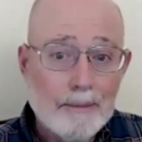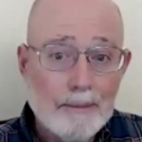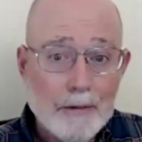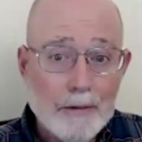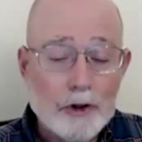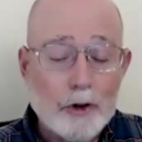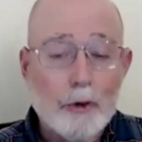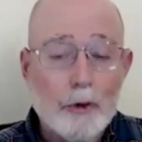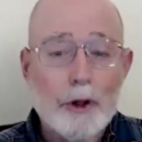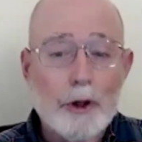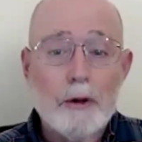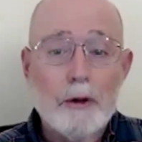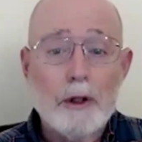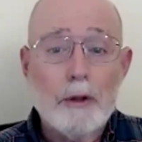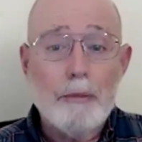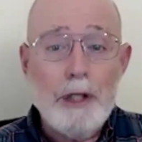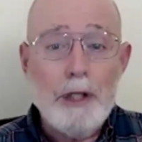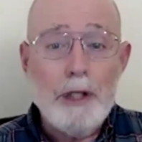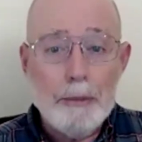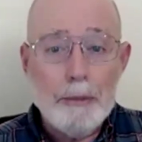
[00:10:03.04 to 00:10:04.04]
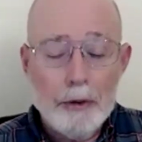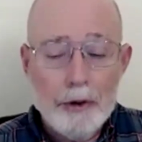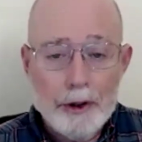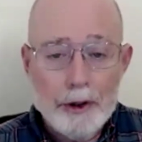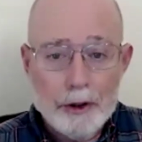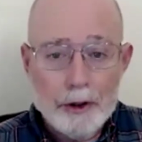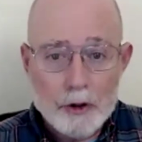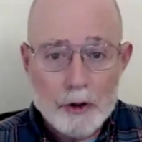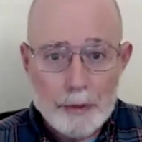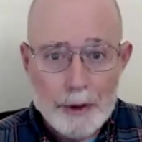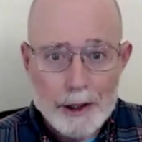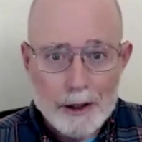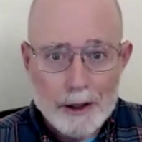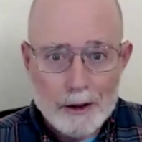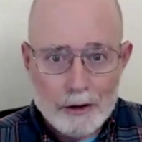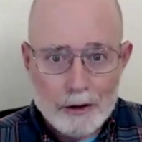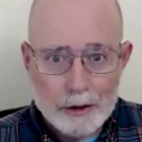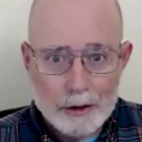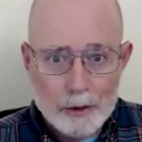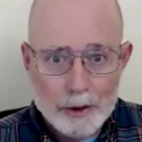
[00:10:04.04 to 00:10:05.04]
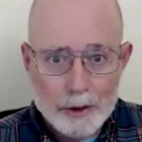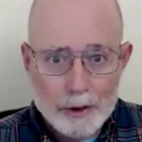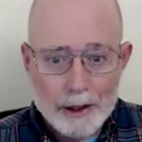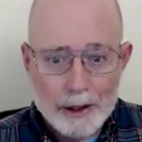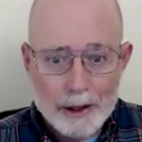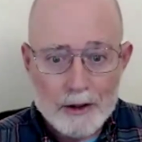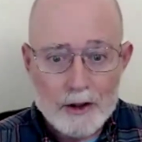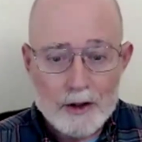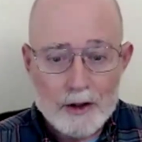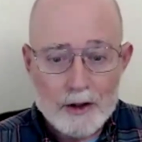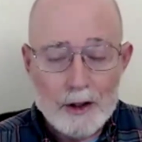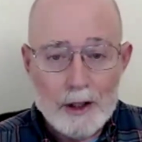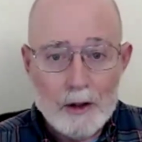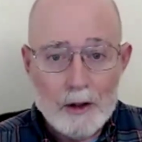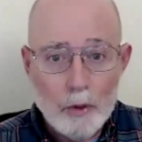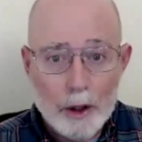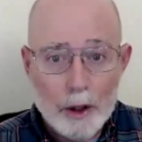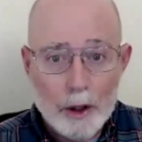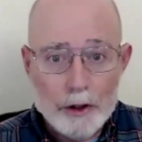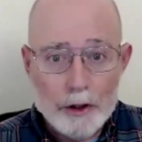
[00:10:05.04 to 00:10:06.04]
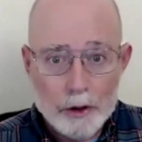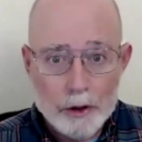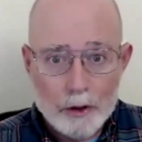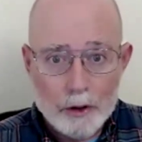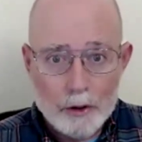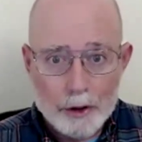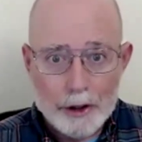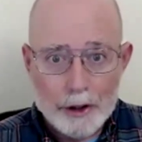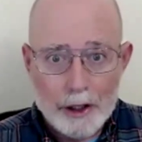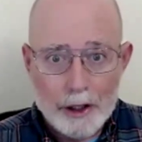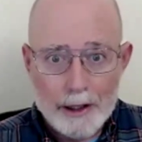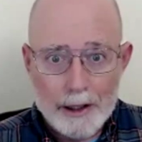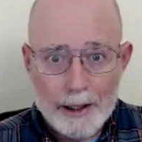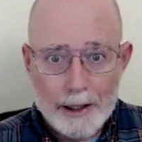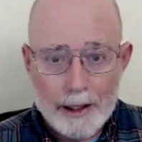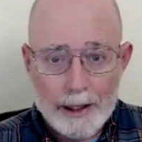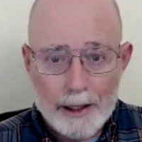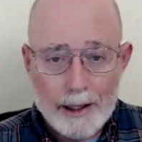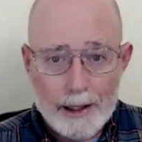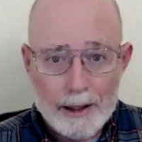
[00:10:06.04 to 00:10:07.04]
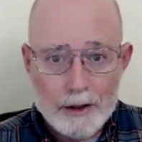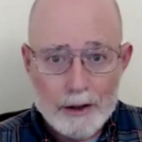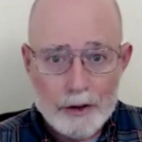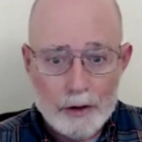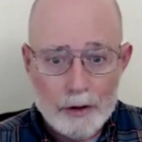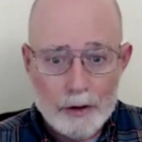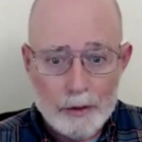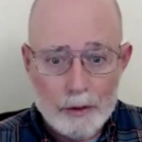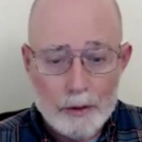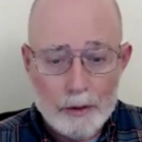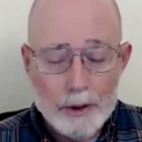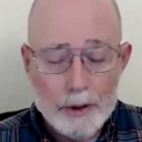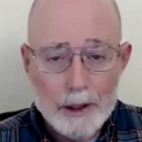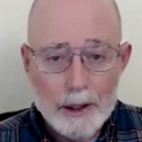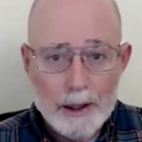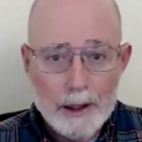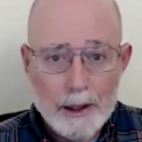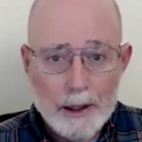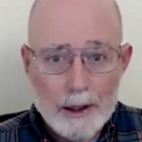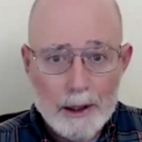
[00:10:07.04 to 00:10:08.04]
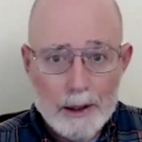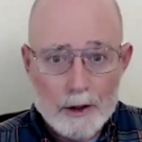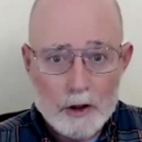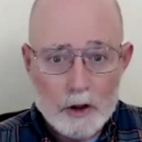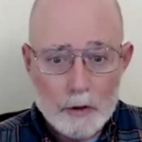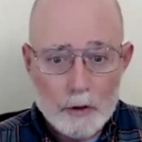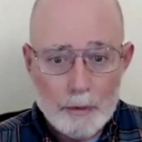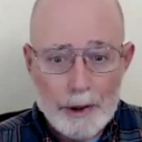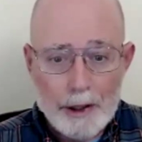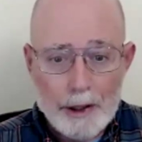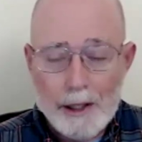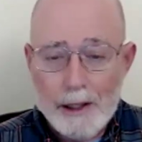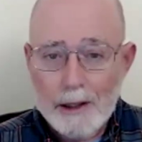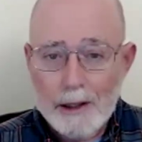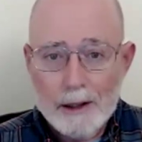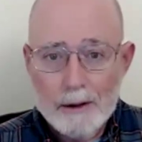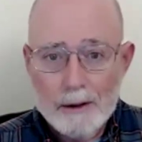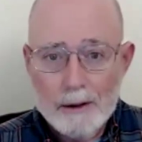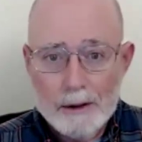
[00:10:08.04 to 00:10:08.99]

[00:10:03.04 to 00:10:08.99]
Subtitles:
so that the people that you're speaking to can see what you're looking at as you speak,